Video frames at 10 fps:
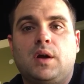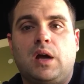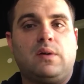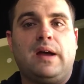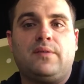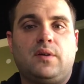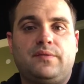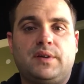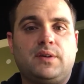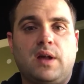I don't have it all
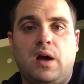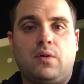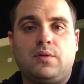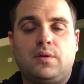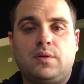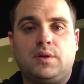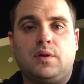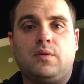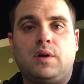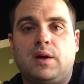figured out, you
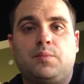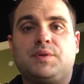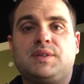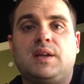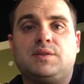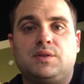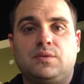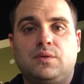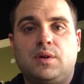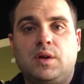know. I don't pretend
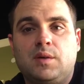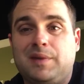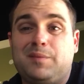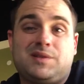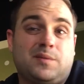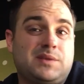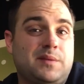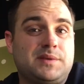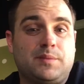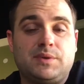to. Maybe
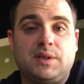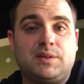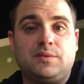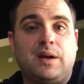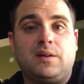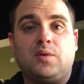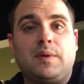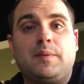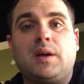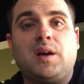sometimes I pretend to. I don't know.
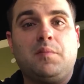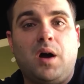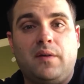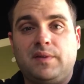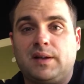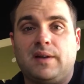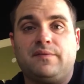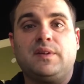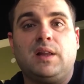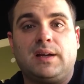Maybe I come off like I
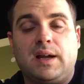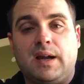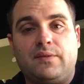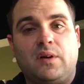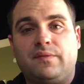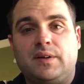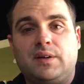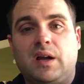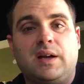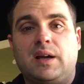feel like I have it all
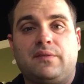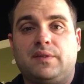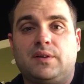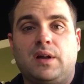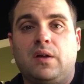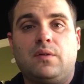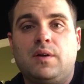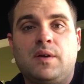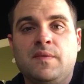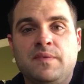figured out. I ain't got it figured out.
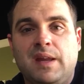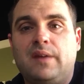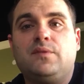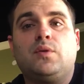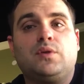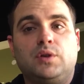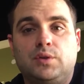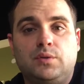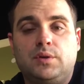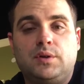I have no
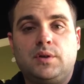clue.